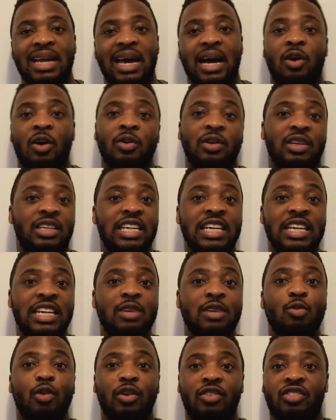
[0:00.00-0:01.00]
Now
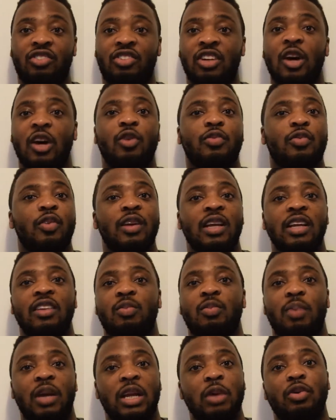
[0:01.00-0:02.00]
he was jailed for
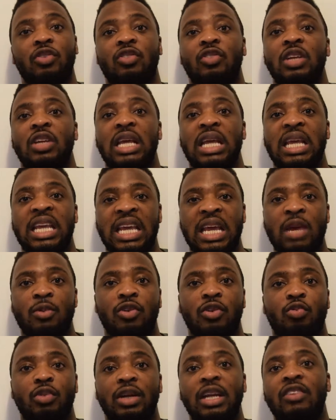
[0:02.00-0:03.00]
this, but he
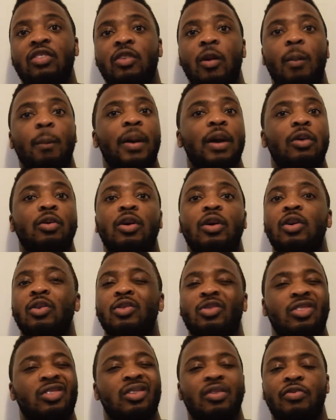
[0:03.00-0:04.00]
was released on parole
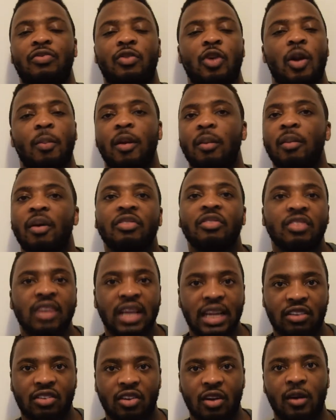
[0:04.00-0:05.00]
just a couple of
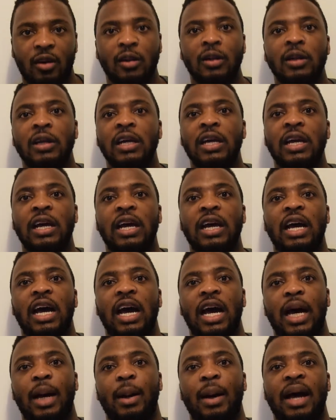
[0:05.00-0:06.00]
months later,
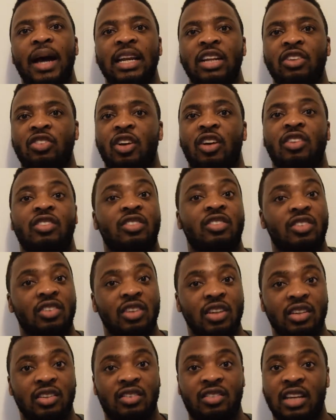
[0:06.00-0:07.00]
and the judge
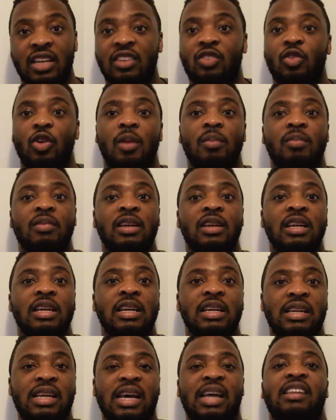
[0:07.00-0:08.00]
said to him
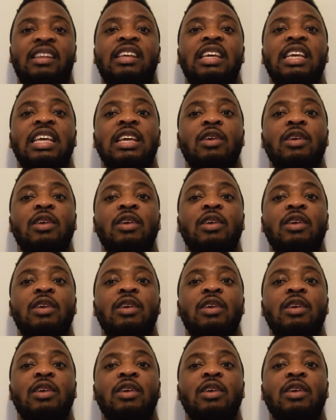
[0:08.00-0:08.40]
that